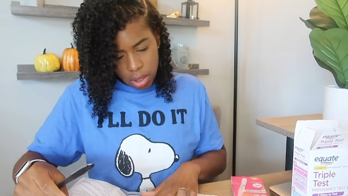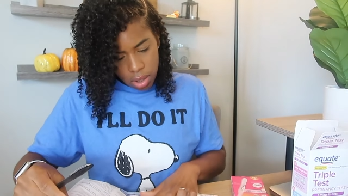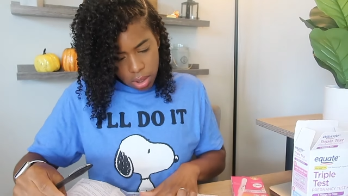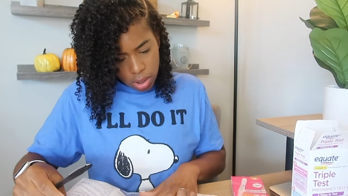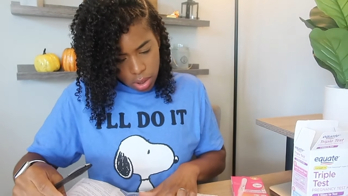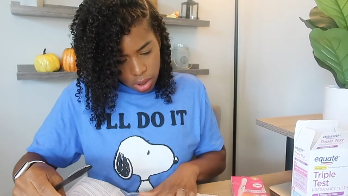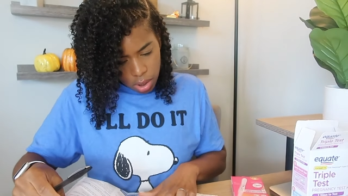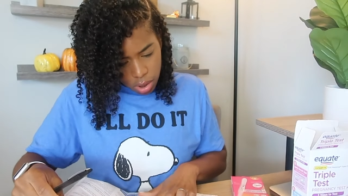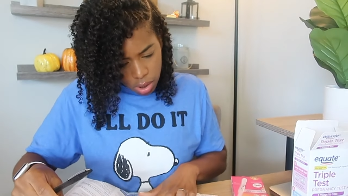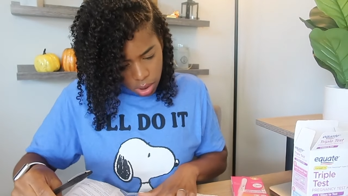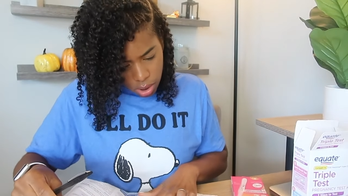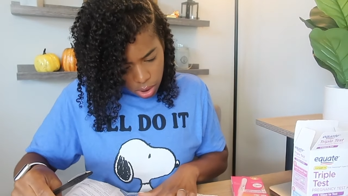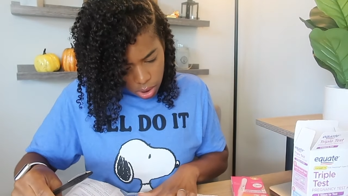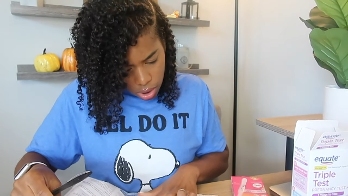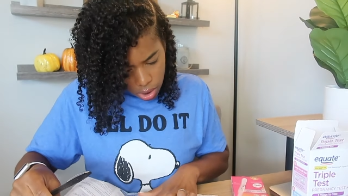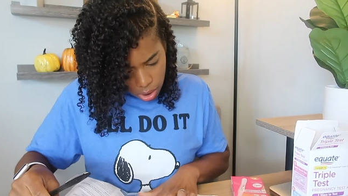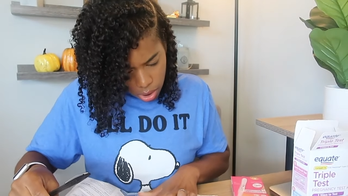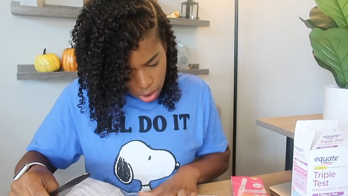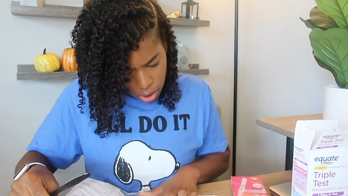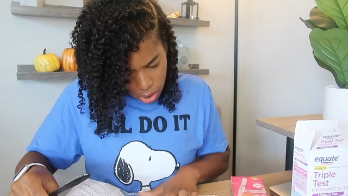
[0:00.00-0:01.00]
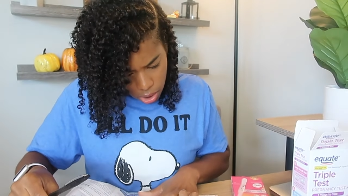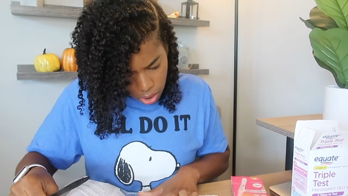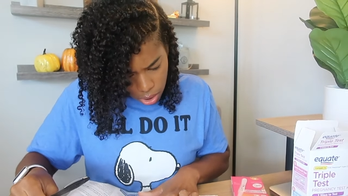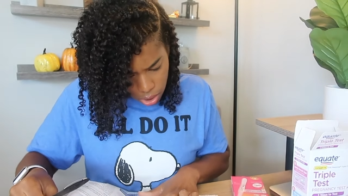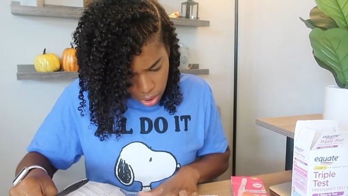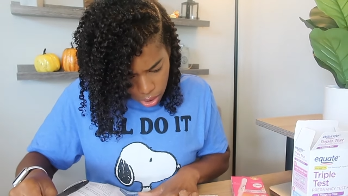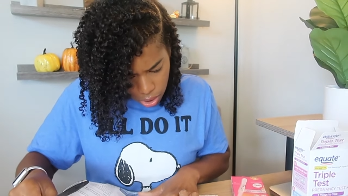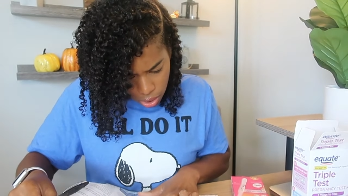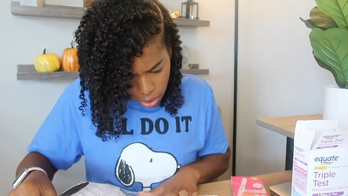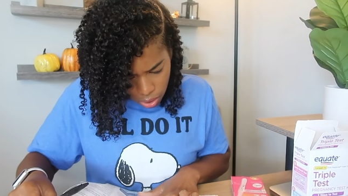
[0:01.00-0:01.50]

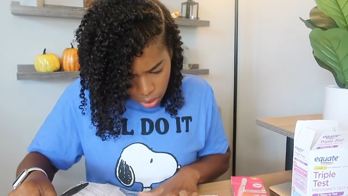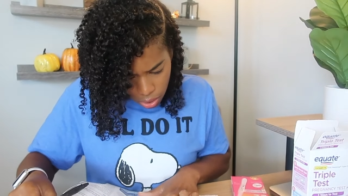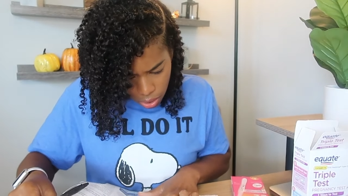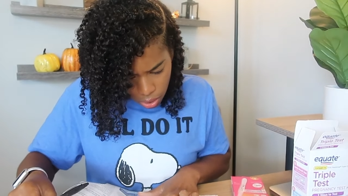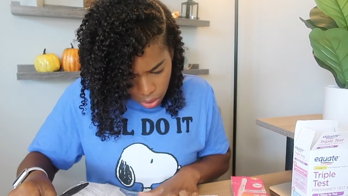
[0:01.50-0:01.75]
Nothing is said.